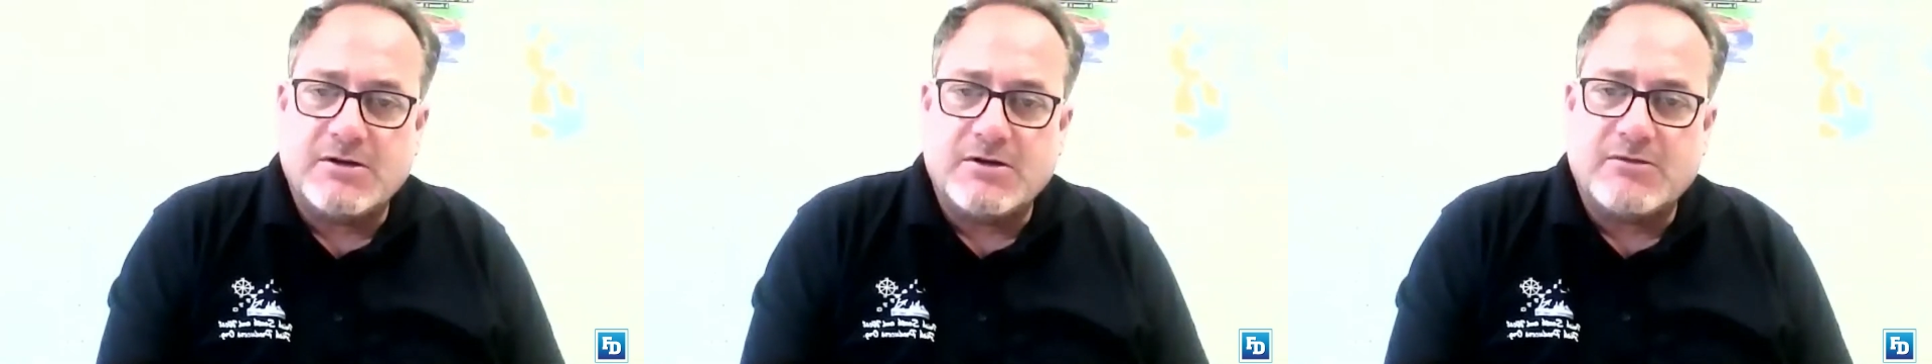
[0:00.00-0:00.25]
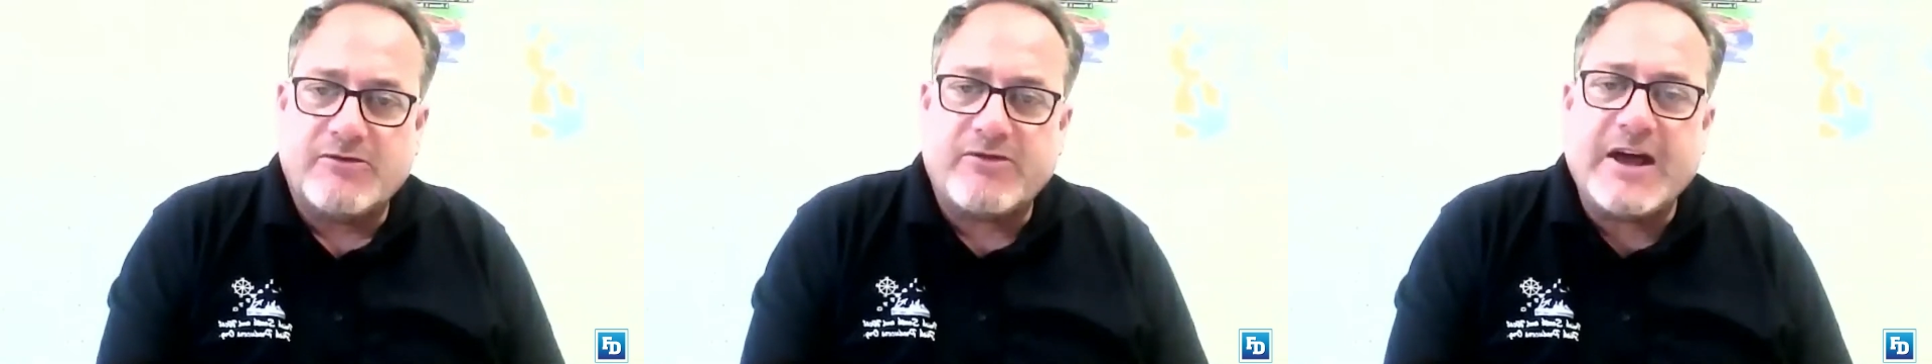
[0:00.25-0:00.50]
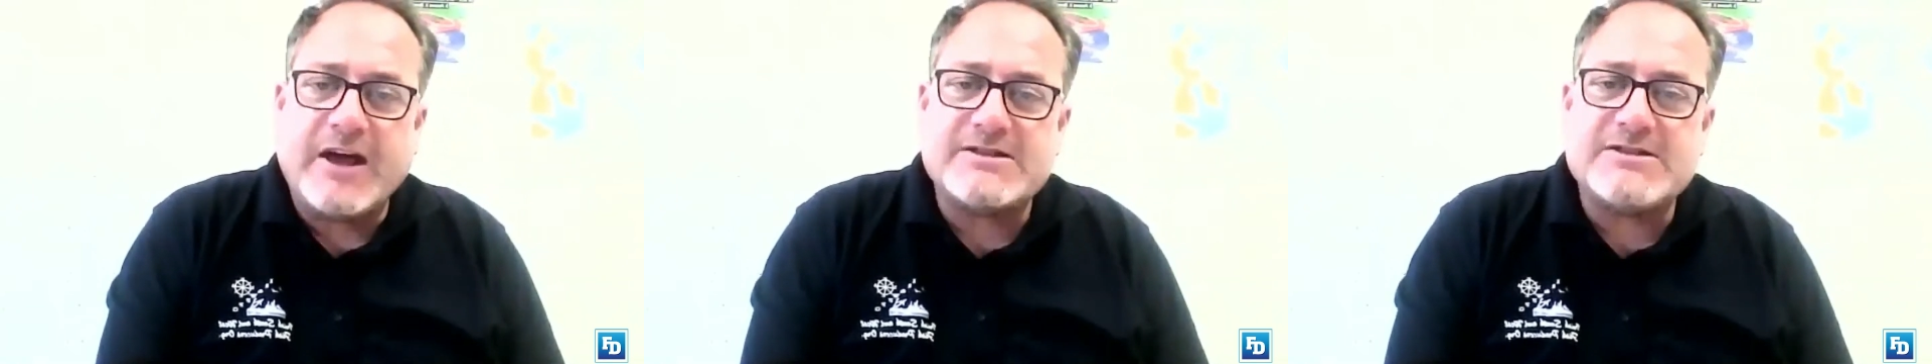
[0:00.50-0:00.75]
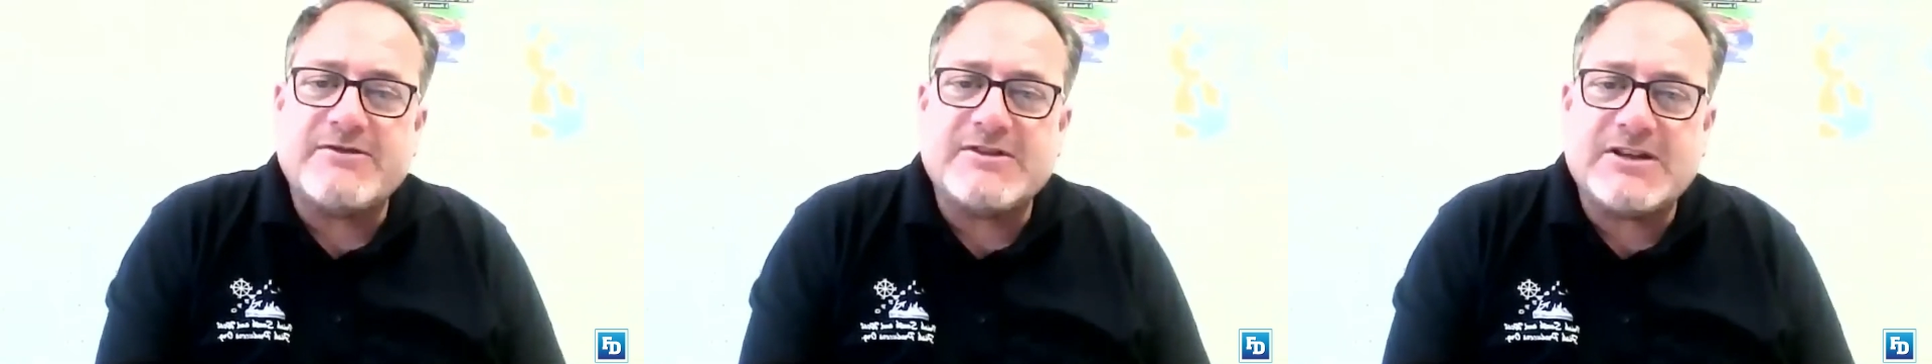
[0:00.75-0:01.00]

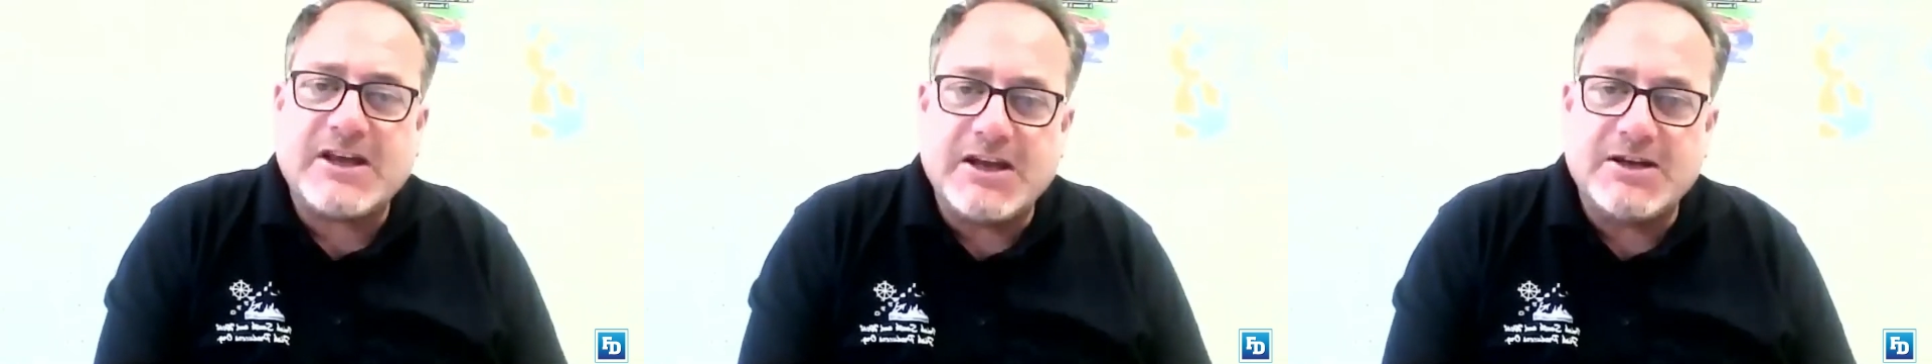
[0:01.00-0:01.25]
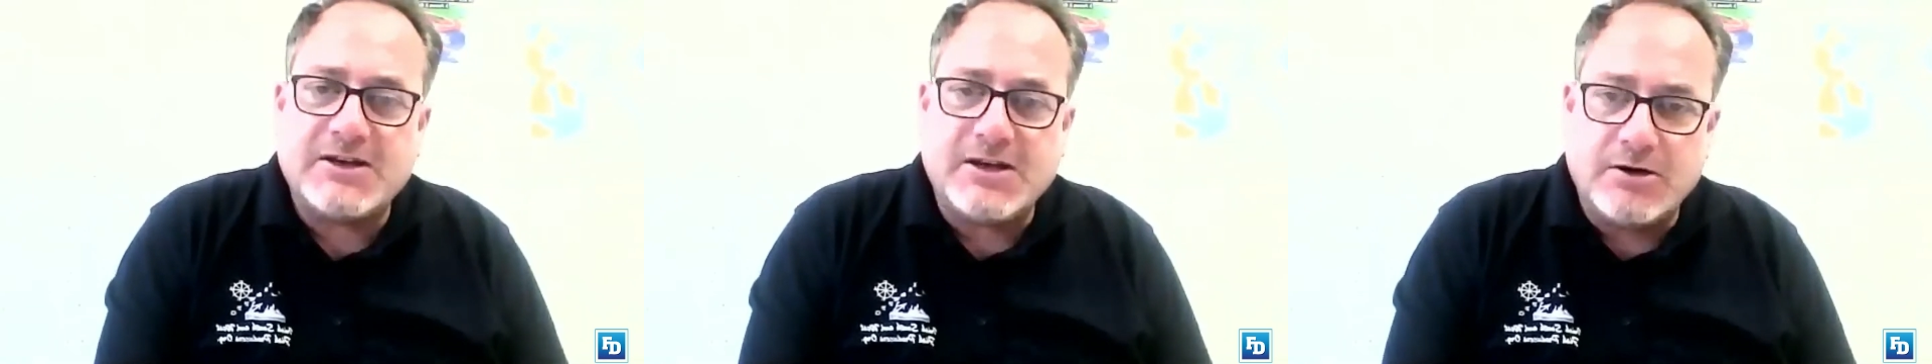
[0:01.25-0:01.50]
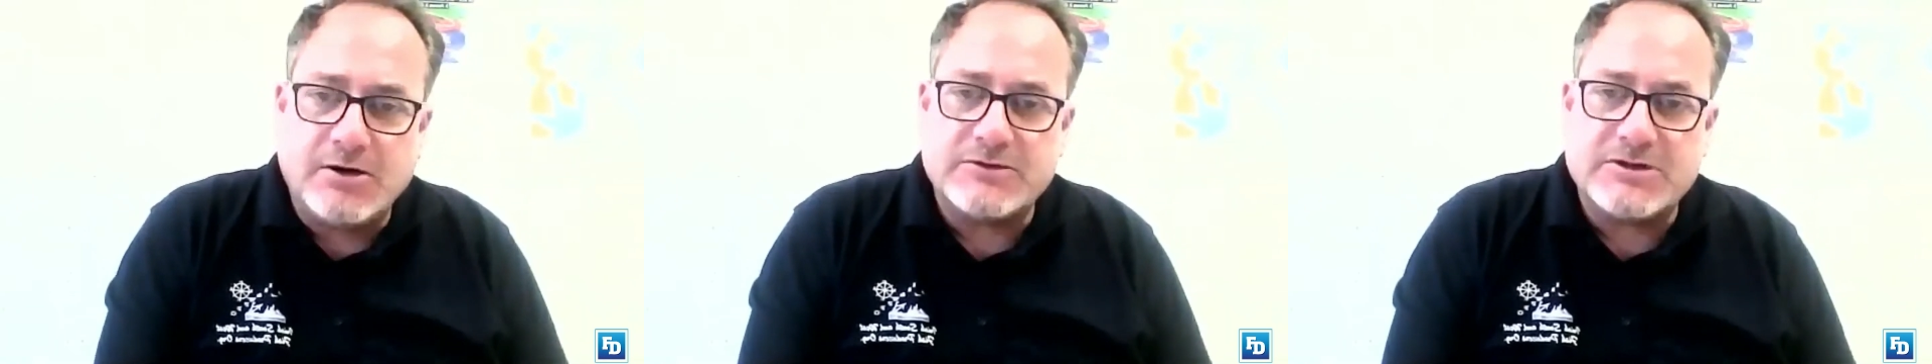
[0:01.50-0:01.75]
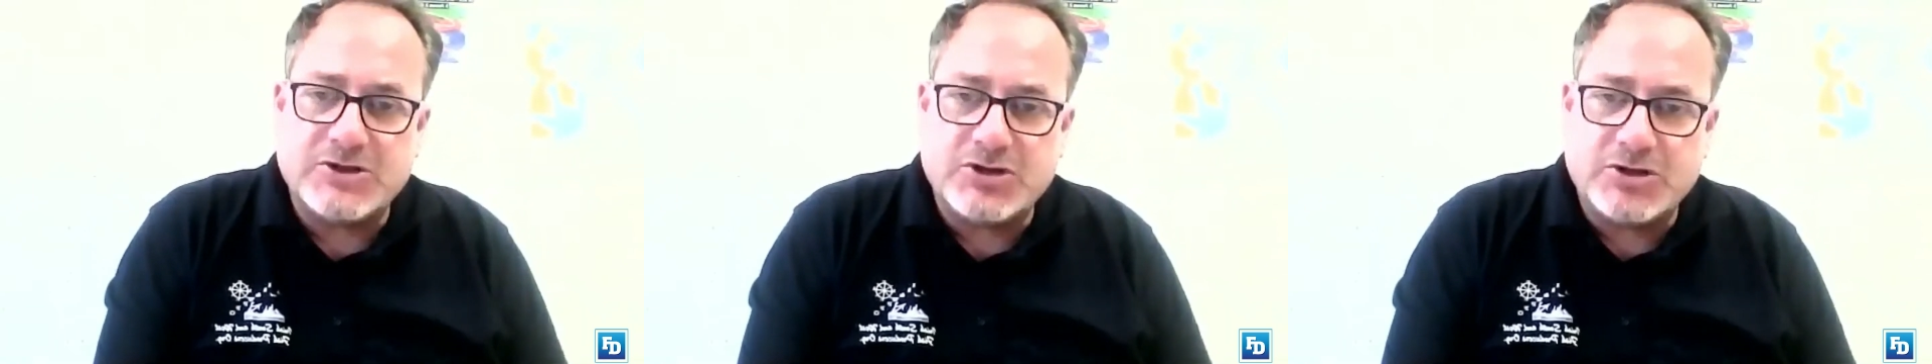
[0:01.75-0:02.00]
France have
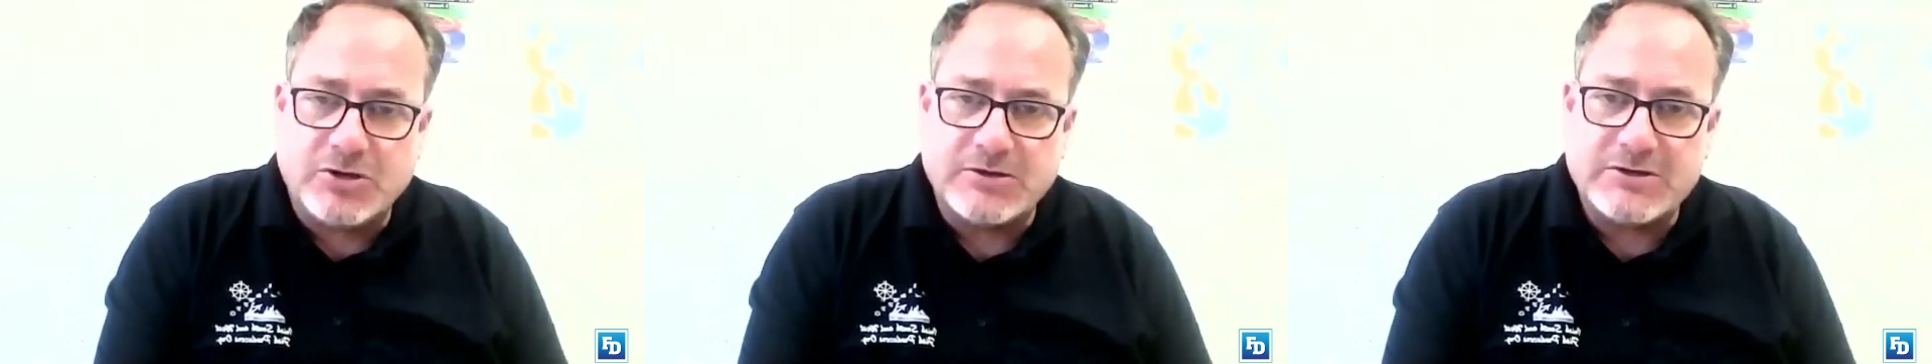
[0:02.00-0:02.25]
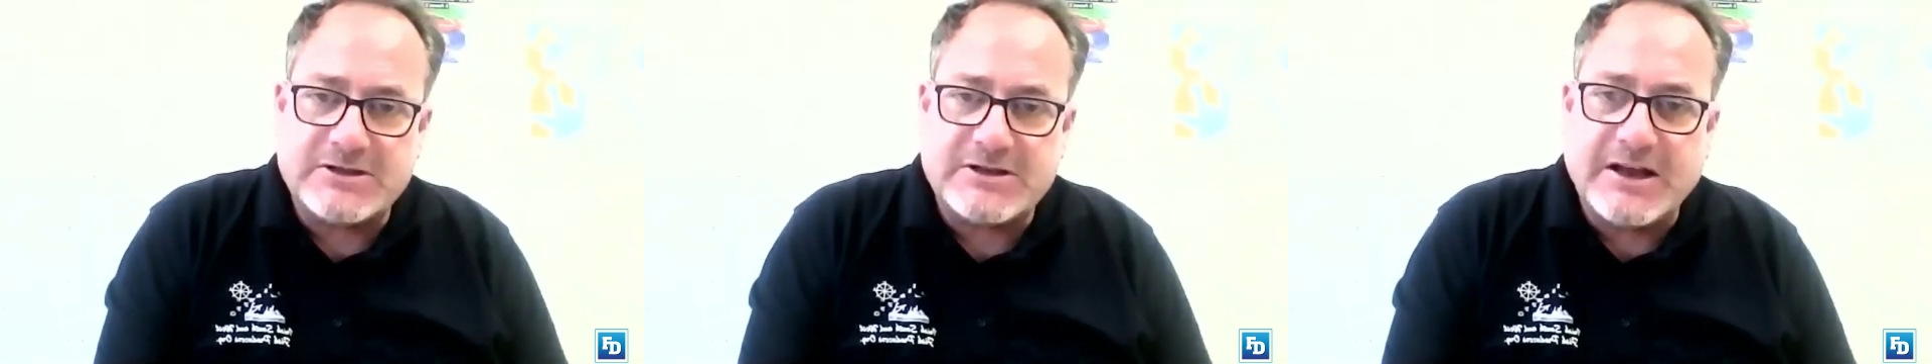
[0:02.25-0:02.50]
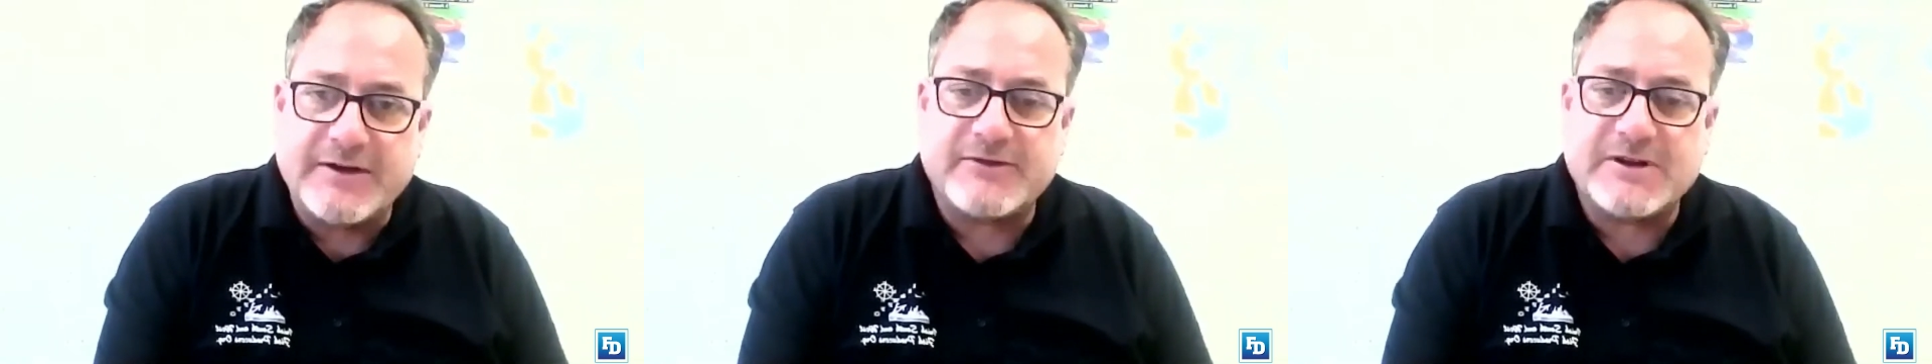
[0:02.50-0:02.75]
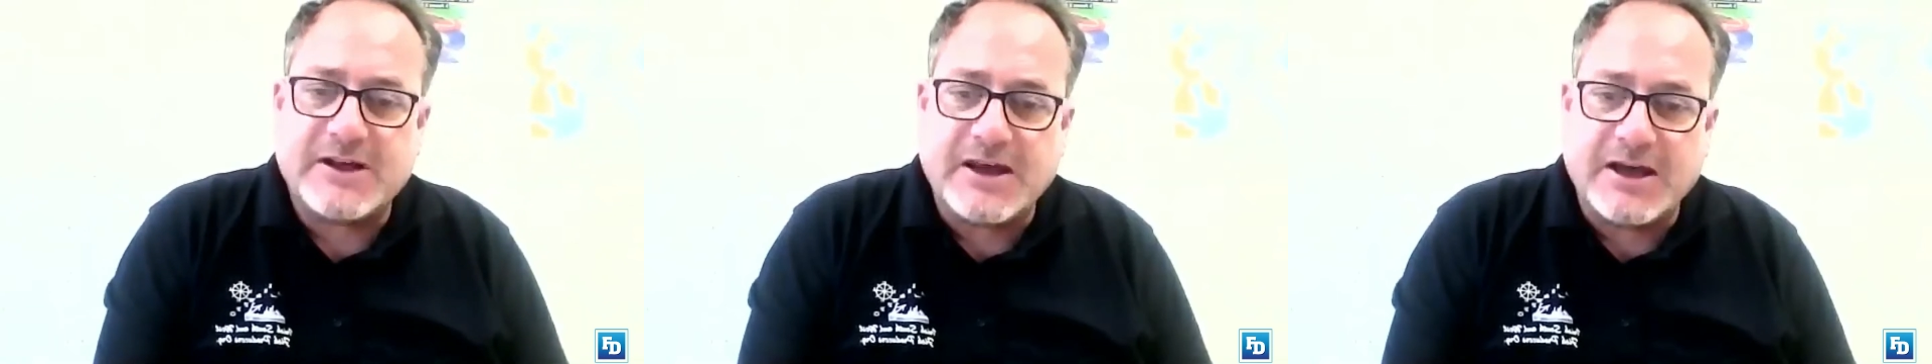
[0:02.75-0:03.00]
10,000 tons
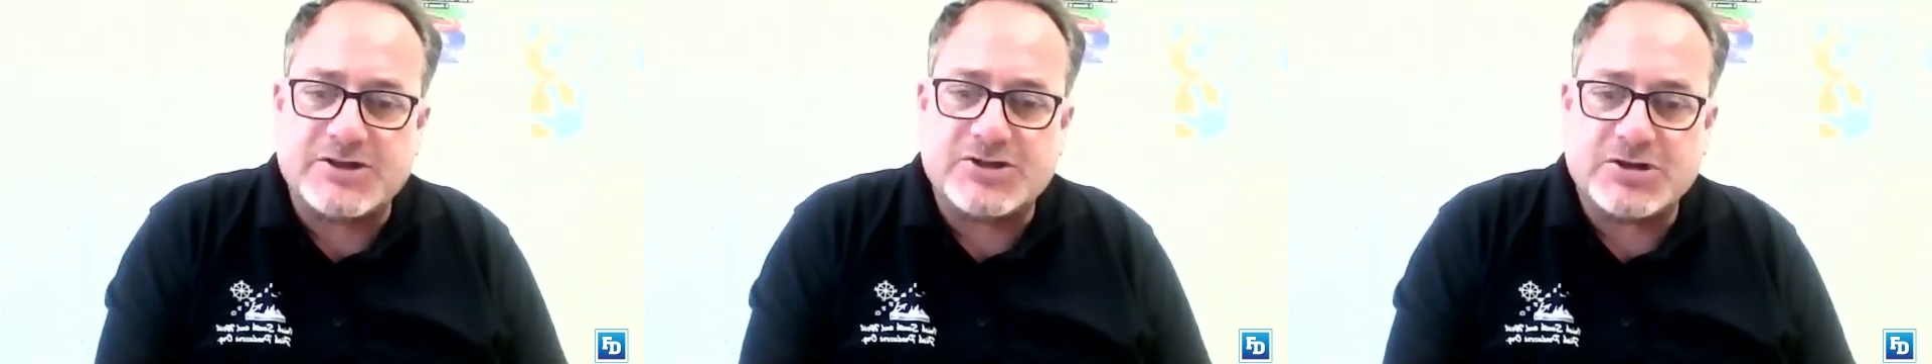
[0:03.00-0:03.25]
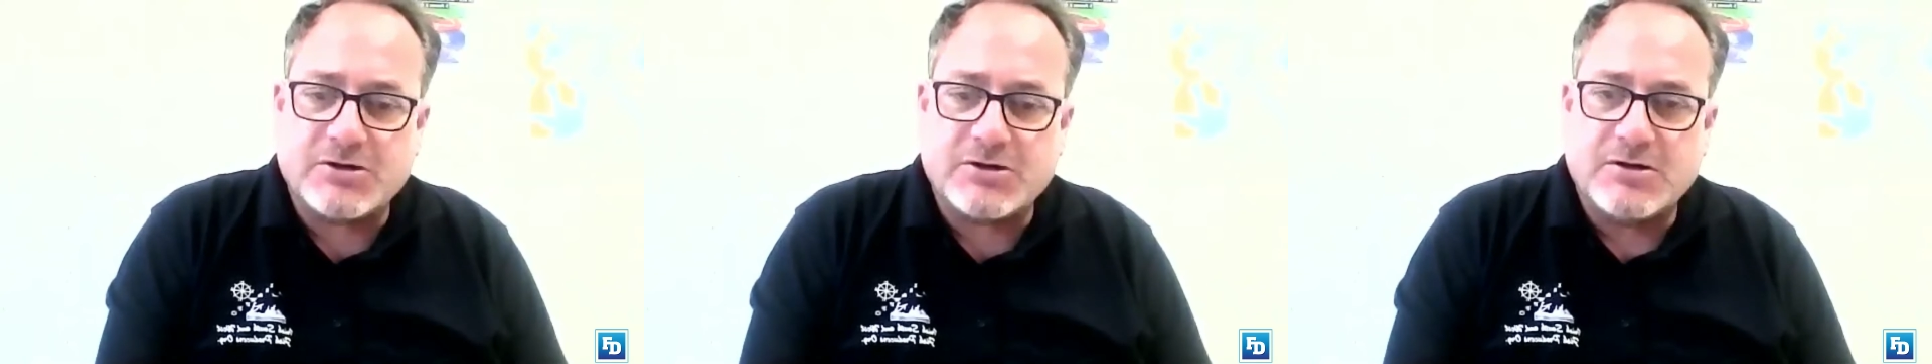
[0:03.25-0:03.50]
left to catch